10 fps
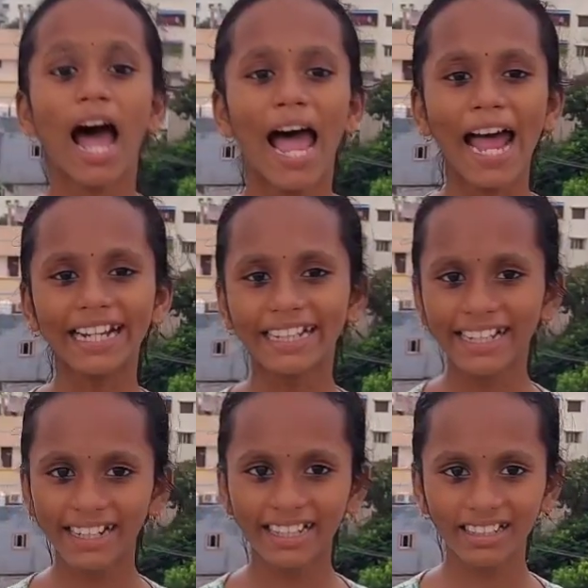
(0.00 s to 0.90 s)

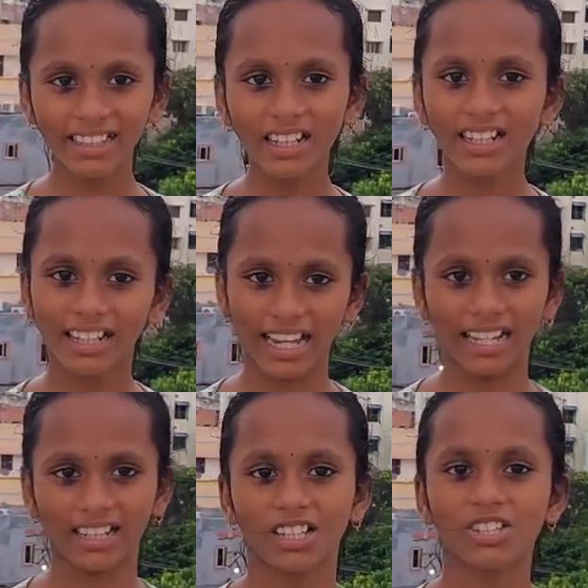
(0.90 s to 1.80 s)
adrenal
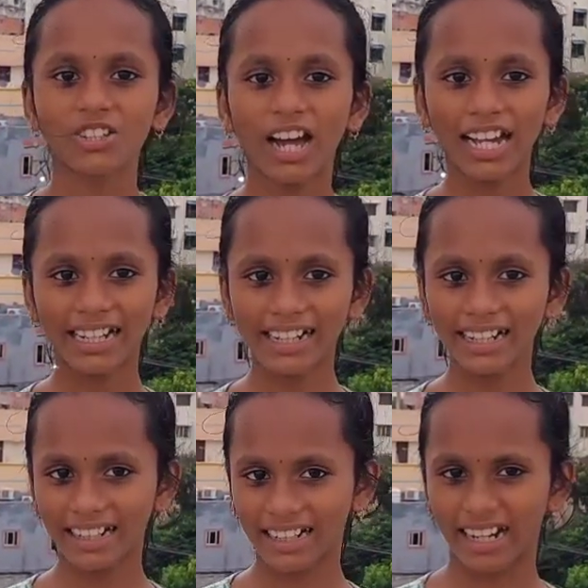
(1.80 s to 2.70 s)
gland. So
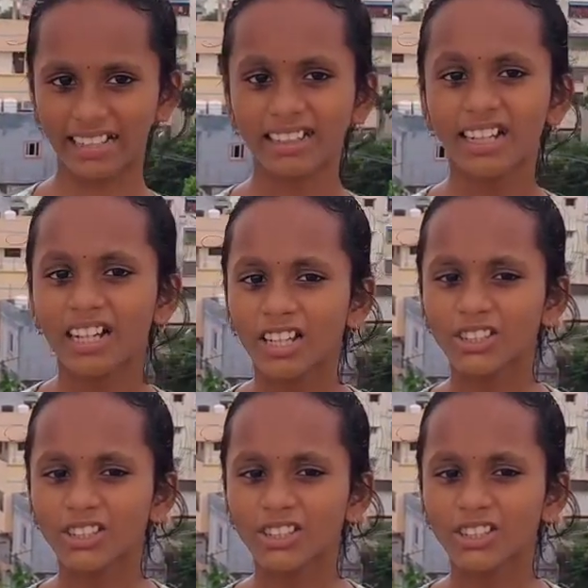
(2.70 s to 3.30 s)
adrenal gland.